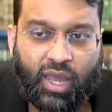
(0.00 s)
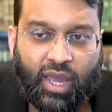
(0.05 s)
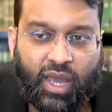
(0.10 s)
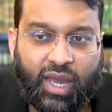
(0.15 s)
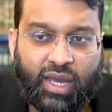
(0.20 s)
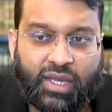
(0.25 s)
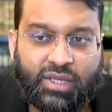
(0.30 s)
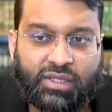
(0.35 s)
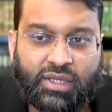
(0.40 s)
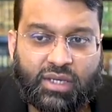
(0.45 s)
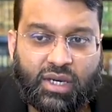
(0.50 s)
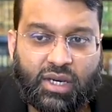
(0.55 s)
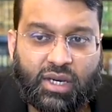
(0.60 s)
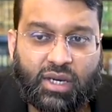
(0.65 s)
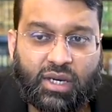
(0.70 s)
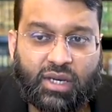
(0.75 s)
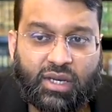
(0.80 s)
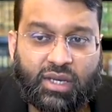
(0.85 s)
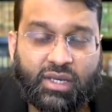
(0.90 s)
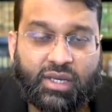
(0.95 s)
And
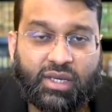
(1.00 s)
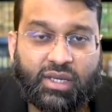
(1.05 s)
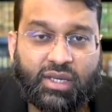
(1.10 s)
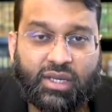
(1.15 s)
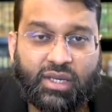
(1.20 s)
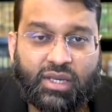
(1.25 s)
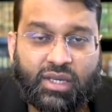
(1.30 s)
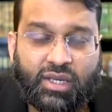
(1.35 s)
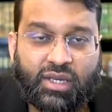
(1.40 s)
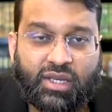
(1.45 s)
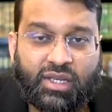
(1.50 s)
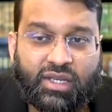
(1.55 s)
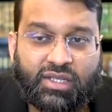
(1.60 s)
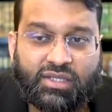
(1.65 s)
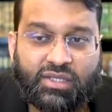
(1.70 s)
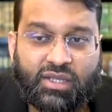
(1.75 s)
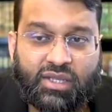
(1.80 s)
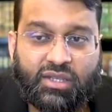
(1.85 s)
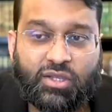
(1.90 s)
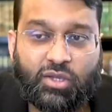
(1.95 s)
uh, in in
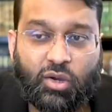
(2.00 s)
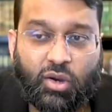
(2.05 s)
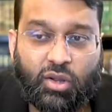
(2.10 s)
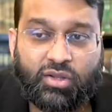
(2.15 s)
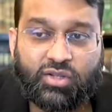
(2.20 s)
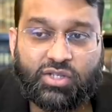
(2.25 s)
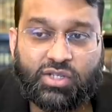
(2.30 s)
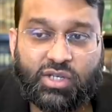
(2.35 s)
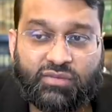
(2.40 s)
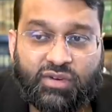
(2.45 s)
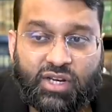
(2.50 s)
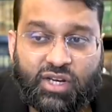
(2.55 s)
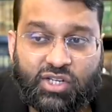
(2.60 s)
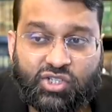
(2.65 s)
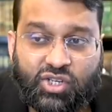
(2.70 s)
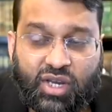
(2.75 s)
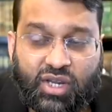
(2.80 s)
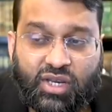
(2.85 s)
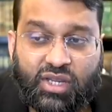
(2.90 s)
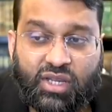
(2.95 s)
his The Theology of
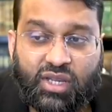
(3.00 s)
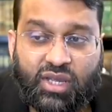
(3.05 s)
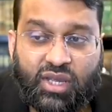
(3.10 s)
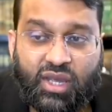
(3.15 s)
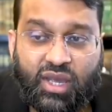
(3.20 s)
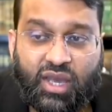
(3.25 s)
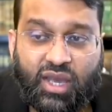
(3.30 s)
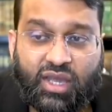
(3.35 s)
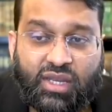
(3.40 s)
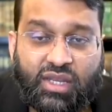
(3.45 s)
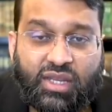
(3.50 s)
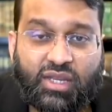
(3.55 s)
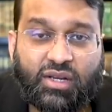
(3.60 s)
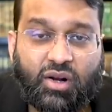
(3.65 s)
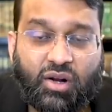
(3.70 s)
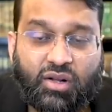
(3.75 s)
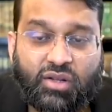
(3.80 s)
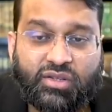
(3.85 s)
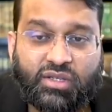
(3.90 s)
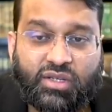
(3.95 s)
al-Ash'ari, and he
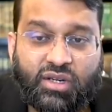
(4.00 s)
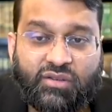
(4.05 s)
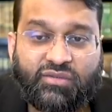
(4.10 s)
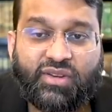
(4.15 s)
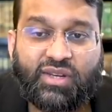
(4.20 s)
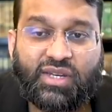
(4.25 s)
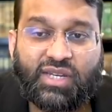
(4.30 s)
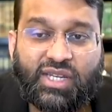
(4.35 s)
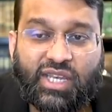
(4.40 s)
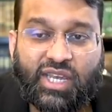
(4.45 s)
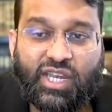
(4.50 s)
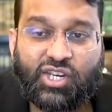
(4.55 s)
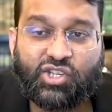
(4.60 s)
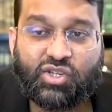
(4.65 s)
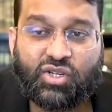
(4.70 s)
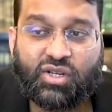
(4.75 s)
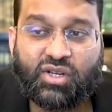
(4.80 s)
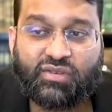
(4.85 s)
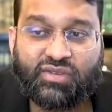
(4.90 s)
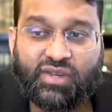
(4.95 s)
called it a
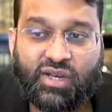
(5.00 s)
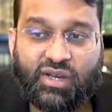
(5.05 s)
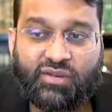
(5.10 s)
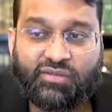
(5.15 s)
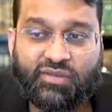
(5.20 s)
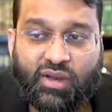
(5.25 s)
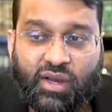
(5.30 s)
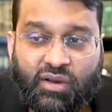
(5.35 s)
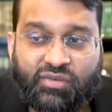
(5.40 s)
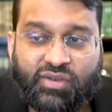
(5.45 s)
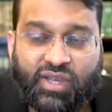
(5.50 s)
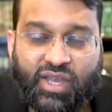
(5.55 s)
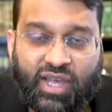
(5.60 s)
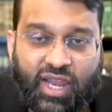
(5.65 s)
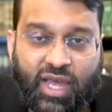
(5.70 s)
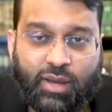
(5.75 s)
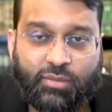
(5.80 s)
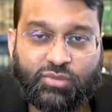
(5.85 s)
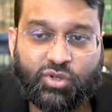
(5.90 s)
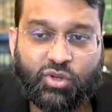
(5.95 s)
vindication of, of, of
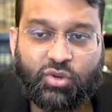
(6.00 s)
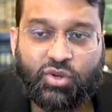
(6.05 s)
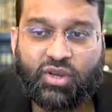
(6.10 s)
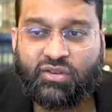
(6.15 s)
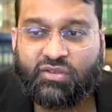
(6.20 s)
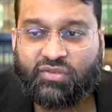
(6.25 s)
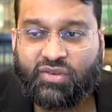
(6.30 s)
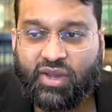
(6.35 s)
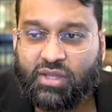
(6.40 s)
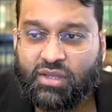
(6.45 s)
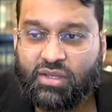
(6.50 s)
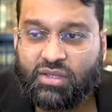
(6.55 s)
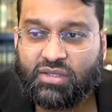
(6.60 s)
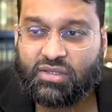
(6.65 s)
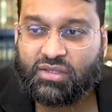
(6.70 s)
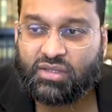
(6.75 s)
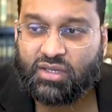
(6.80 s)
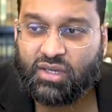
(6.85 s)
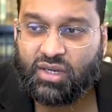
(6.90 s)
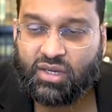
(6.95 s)
Kalam. So you can find
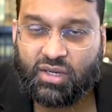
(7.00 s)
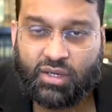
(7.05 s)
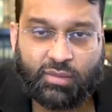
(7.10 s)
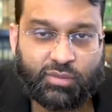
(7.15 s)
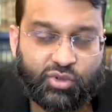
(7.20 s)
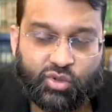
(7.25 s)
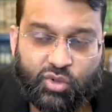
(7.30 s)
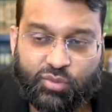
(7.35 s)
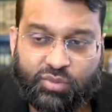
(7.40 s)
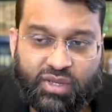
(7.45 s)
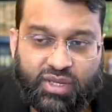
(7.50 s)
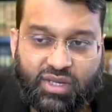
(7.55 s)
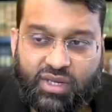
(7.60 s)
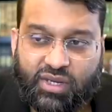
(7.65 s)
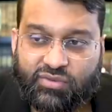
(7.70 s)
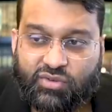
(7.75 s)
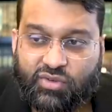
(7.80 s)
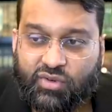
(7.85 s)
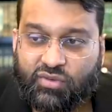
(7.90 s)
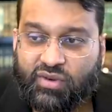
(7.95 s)
this, uh, I'm sure P D
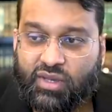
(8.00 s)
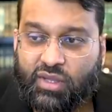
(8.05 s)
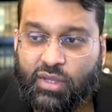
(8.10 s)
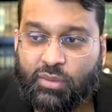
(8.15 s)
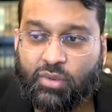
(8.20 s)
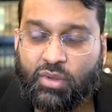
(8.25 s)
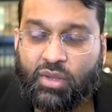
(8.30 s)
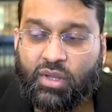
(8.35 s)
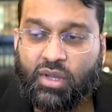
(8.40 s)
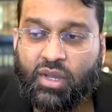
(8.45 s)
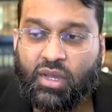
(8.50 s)
Fs are available.